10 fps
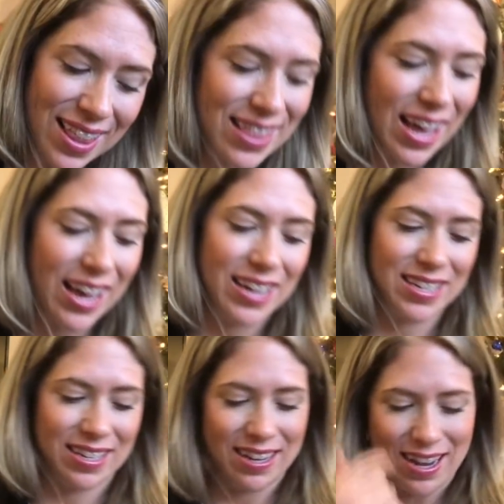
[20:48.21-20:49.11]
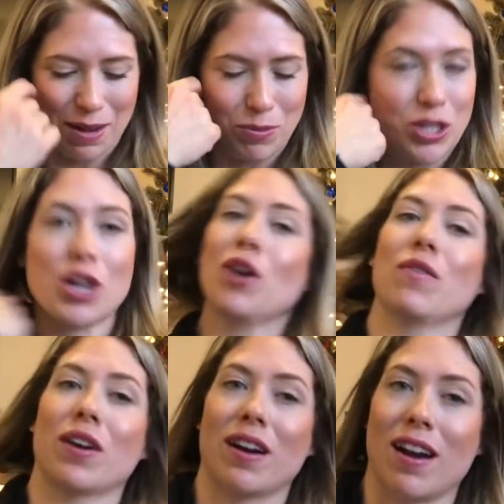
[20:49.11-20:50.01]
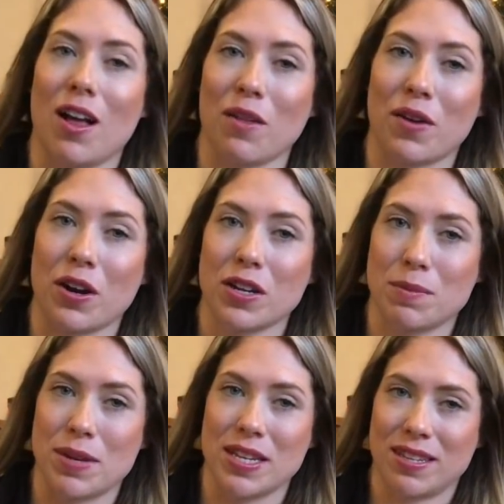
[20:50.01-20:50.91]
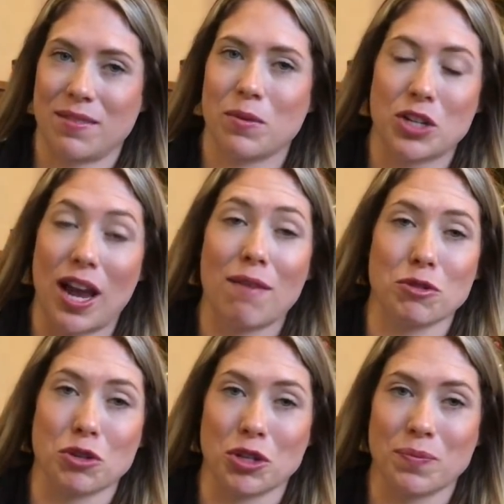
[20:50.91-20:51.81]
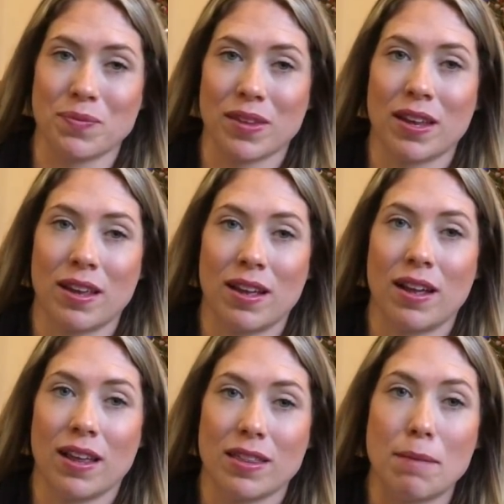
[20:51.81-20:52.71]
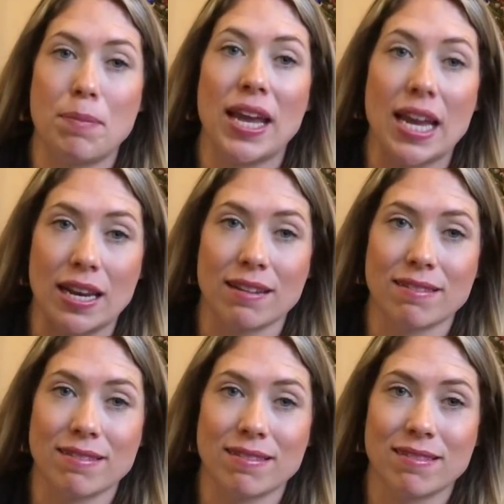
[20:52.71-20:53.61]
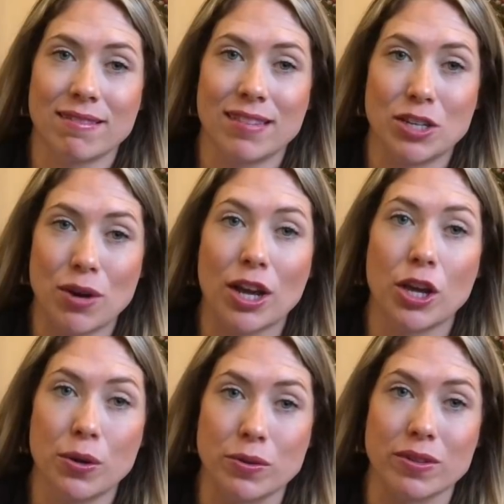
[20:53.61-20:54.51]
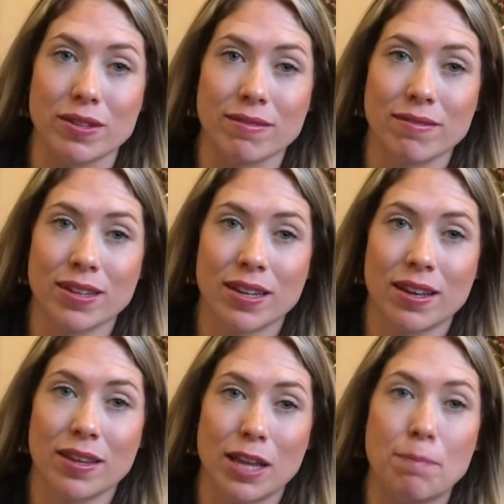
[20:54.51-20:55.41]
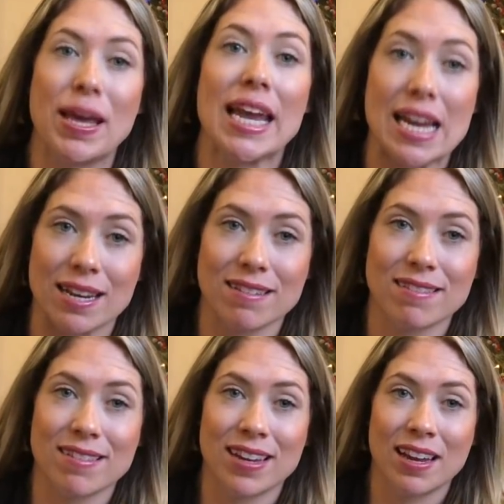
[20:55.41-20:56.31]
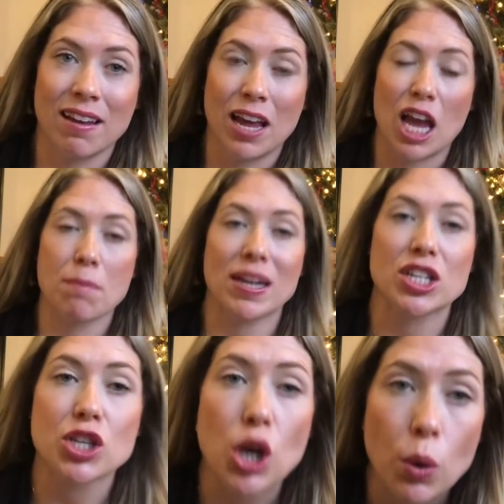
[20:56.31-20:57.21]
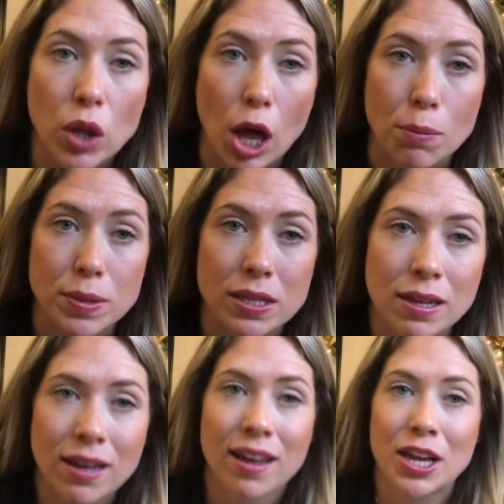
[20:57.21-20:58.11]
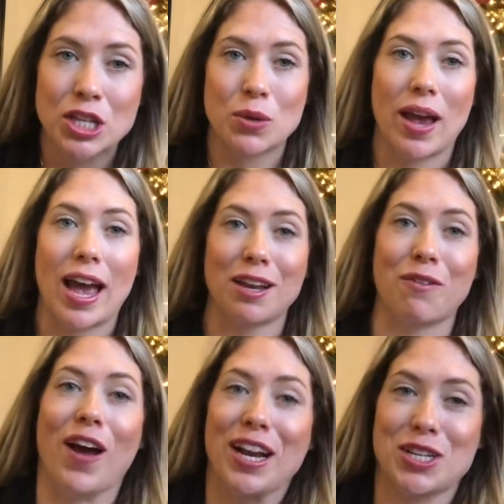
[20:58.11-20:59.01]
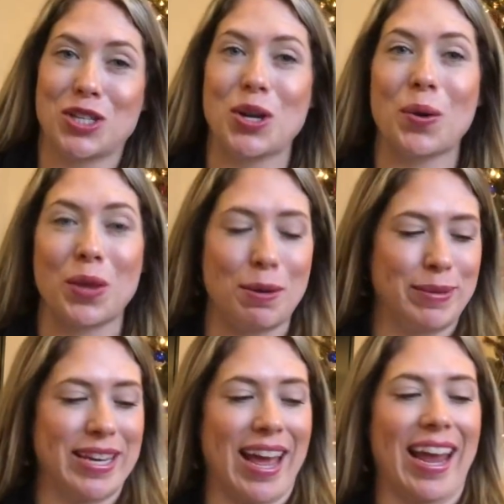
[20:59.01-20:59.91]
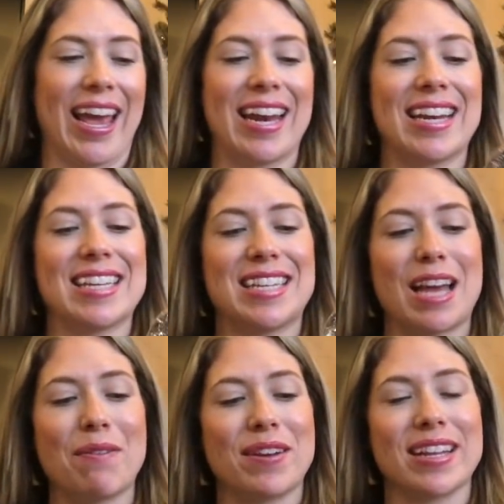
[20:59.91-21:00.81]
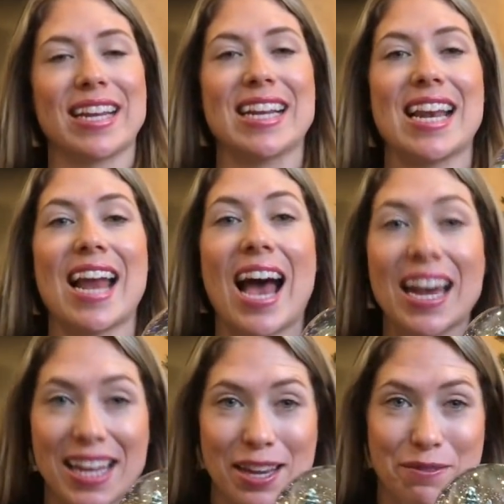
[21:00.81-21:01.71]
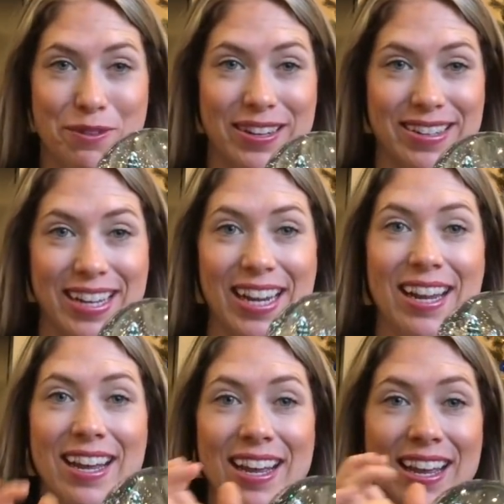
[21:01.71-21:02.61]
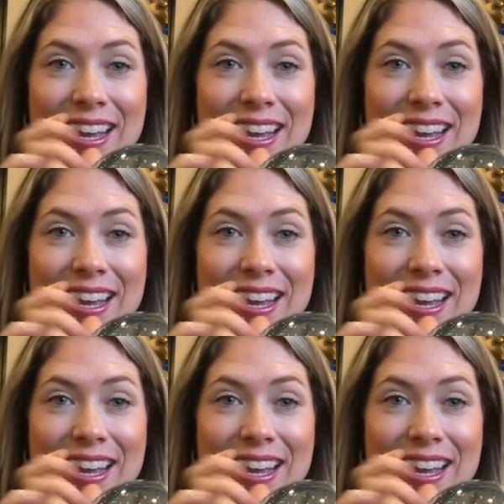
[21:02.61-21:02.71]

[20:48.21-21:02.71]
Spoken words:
that took over all of our Christmas, which I have told you. They peed. These raccoons, they peed in my snow globes. So I had to find a snow globe today, and it is definitely not kid friendly.